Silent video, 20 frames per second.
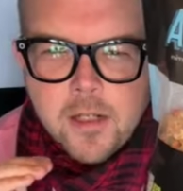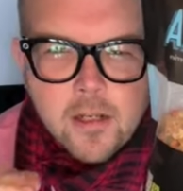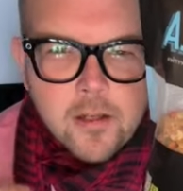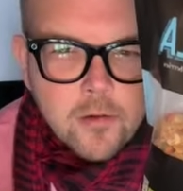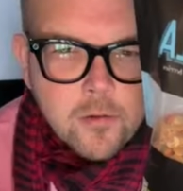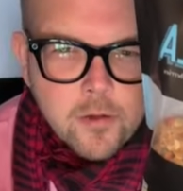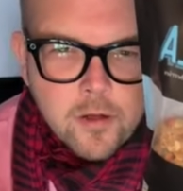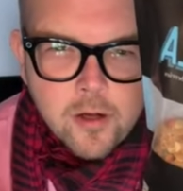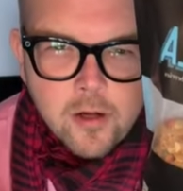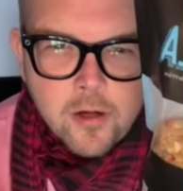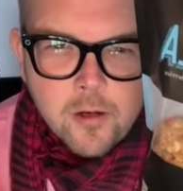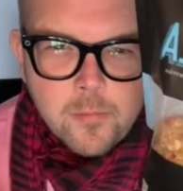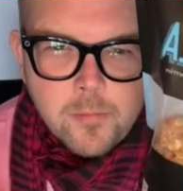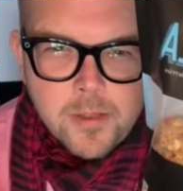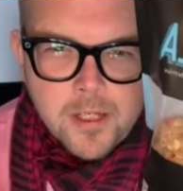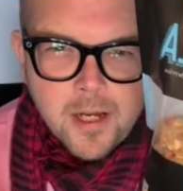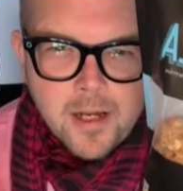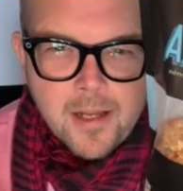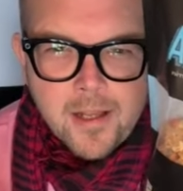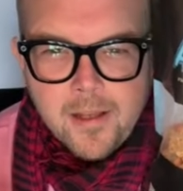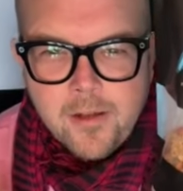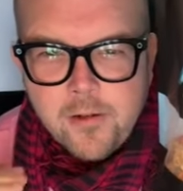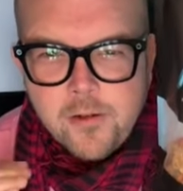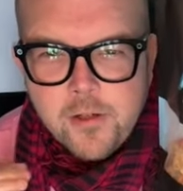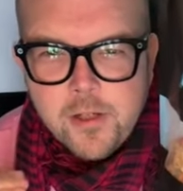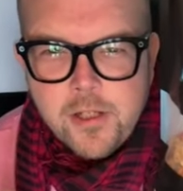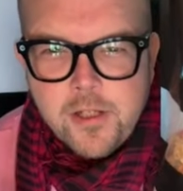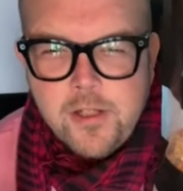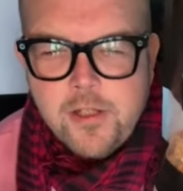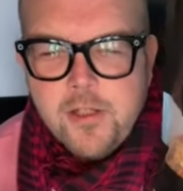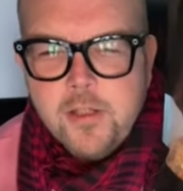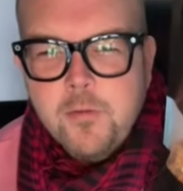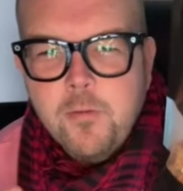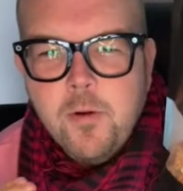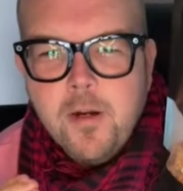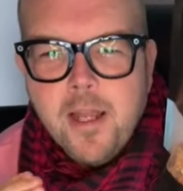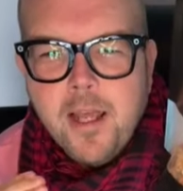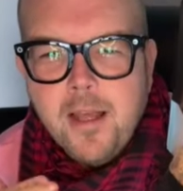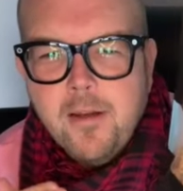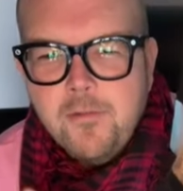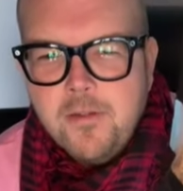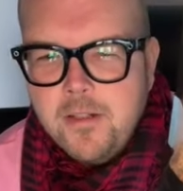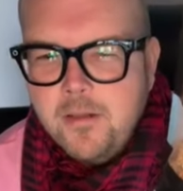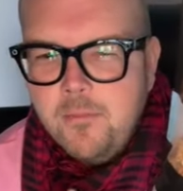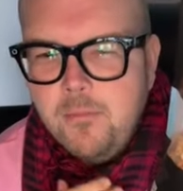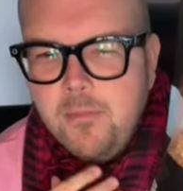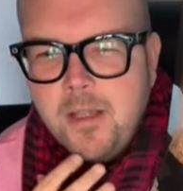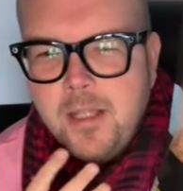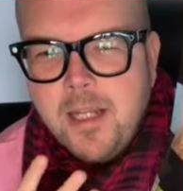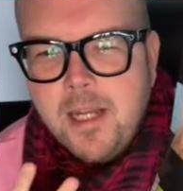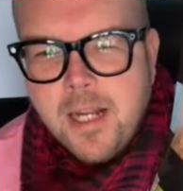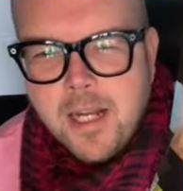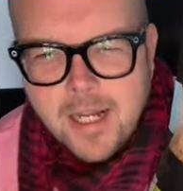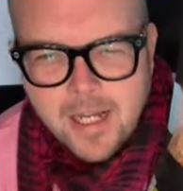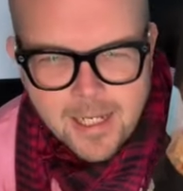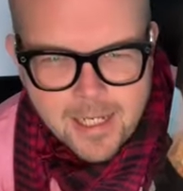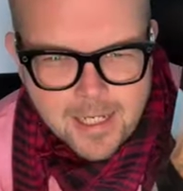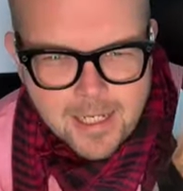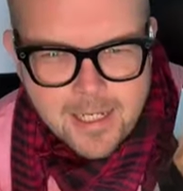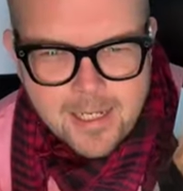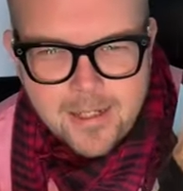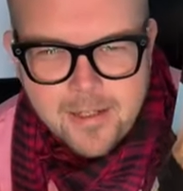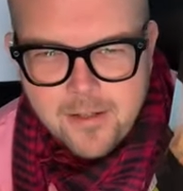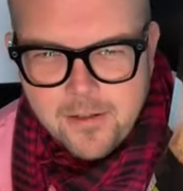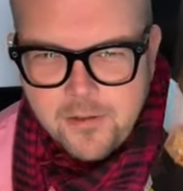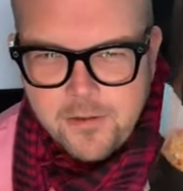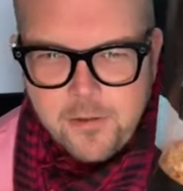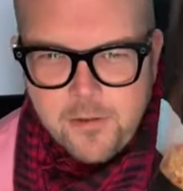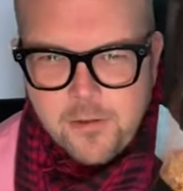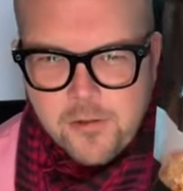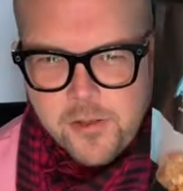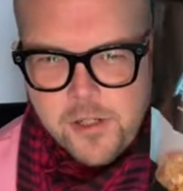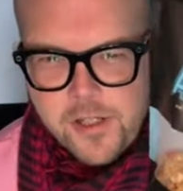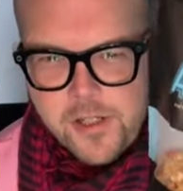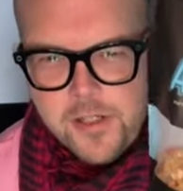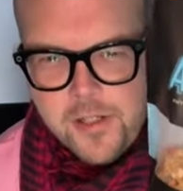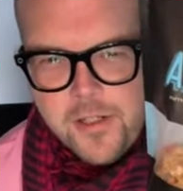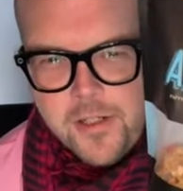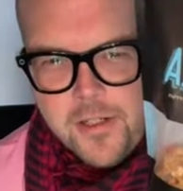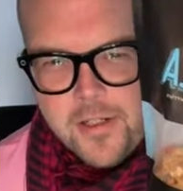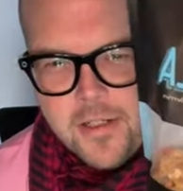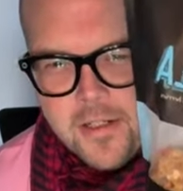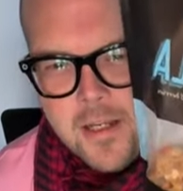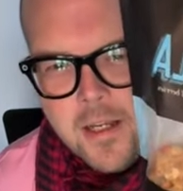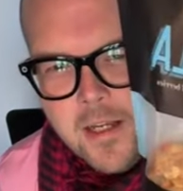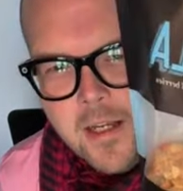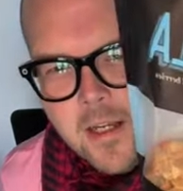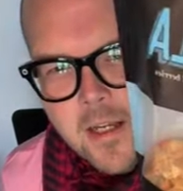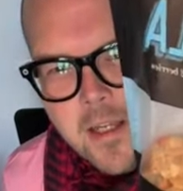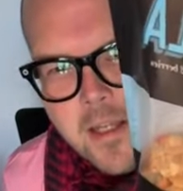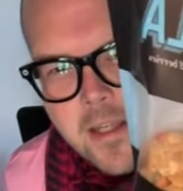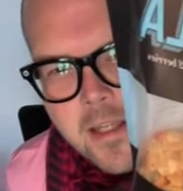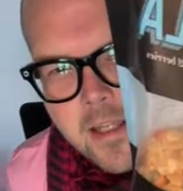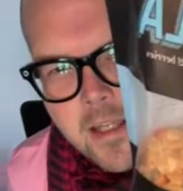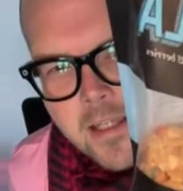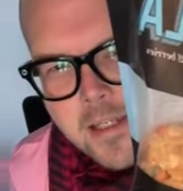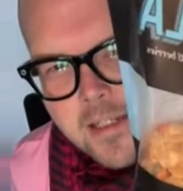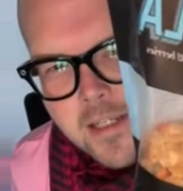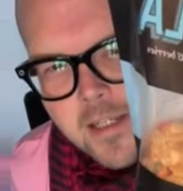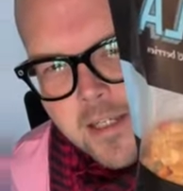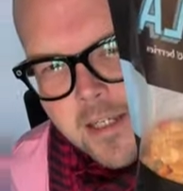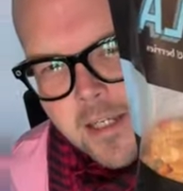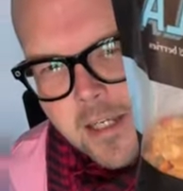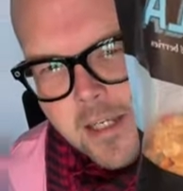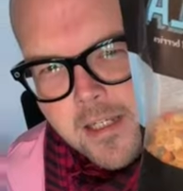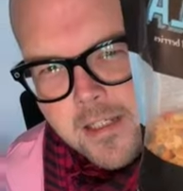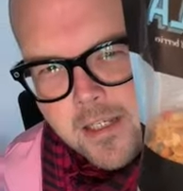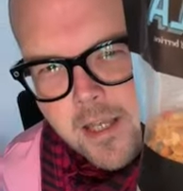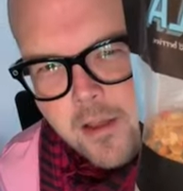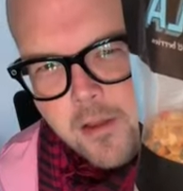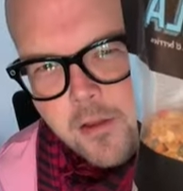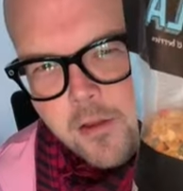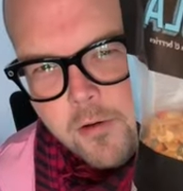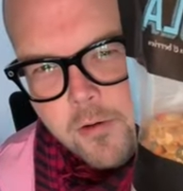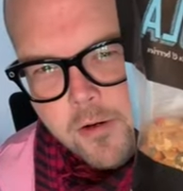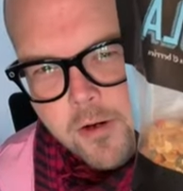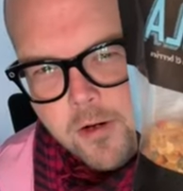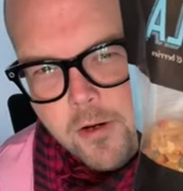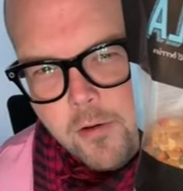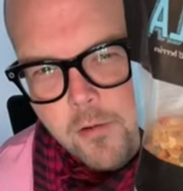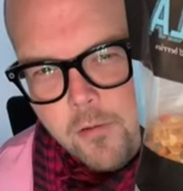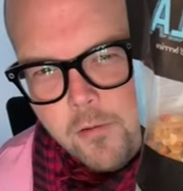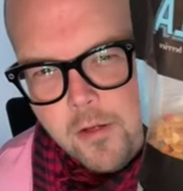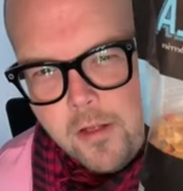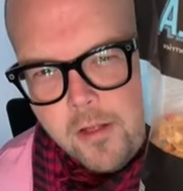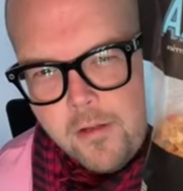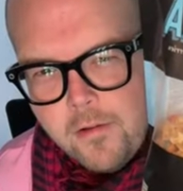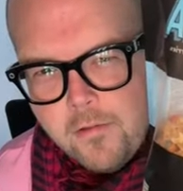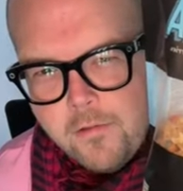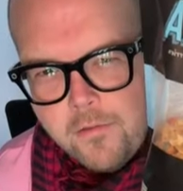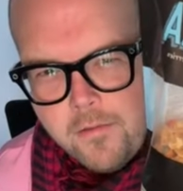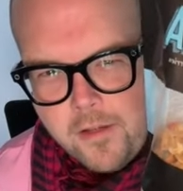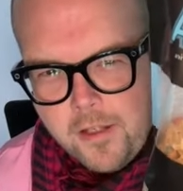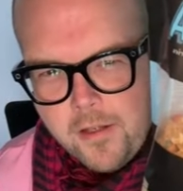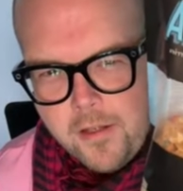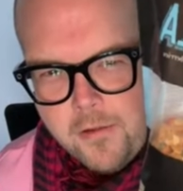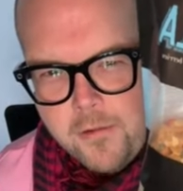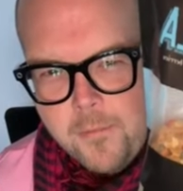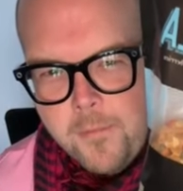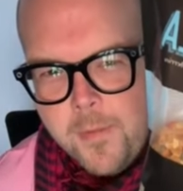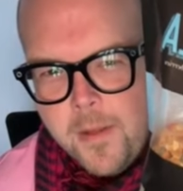a low carb diet, or you just want to have something clean and nutritious, this is the granola for you.